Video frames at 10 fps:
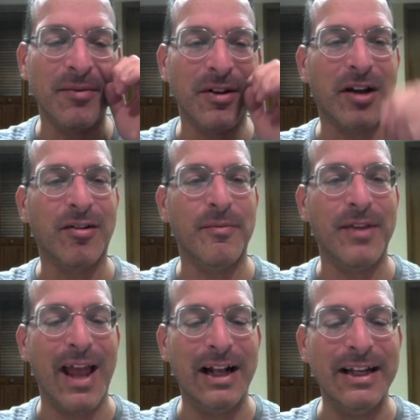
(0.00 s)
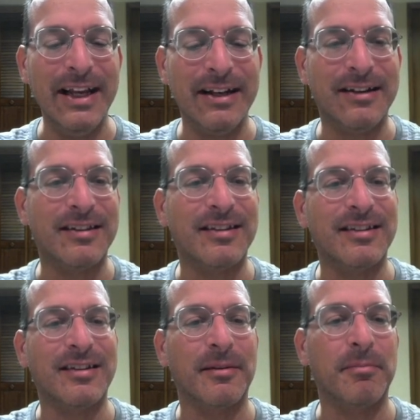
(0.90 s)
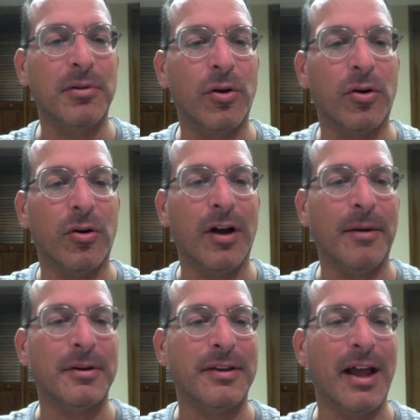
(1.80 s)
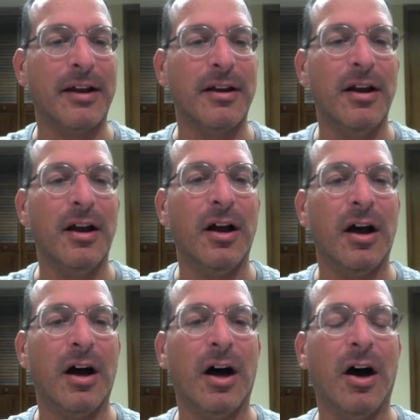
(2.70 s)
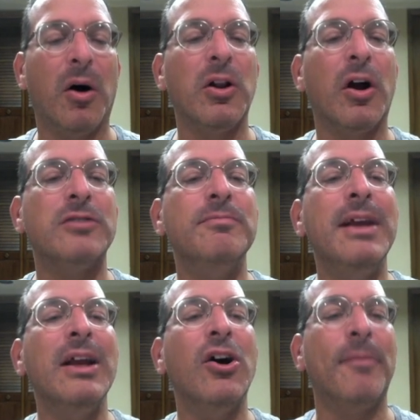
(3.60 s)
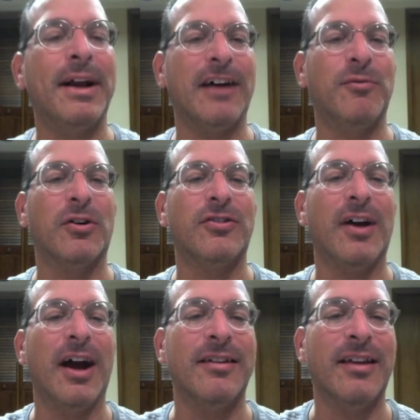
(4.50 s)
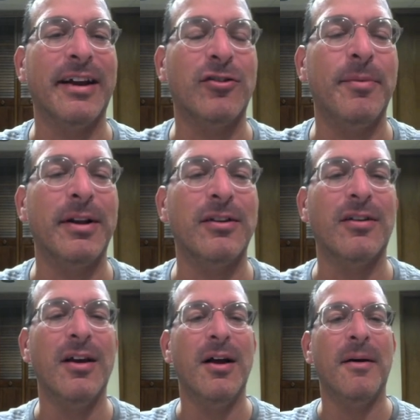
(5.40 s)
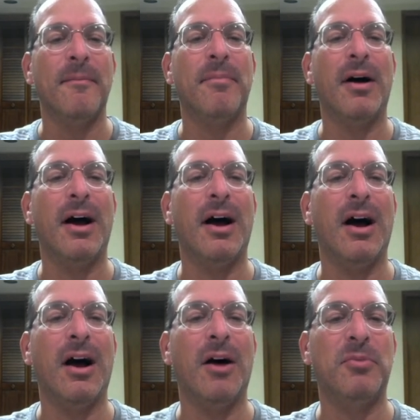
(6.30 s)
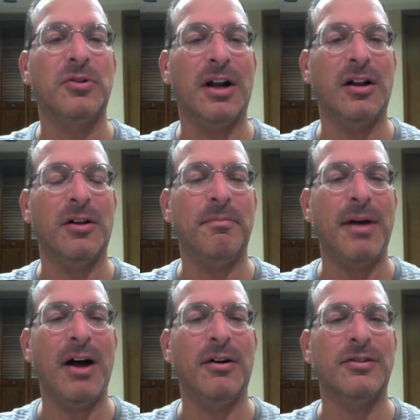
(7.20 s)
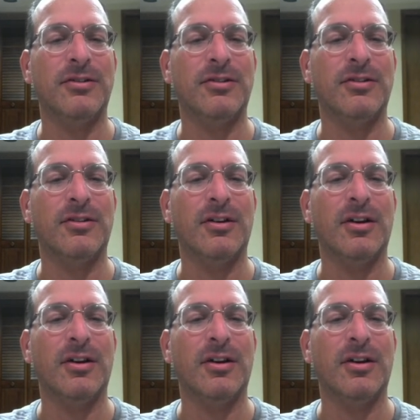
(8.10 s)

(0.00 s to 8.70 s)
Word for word: de la creme, the elites, plural. How about that? Uh, a large meal might have more sides, like Tibetan's pa- Potala Palace,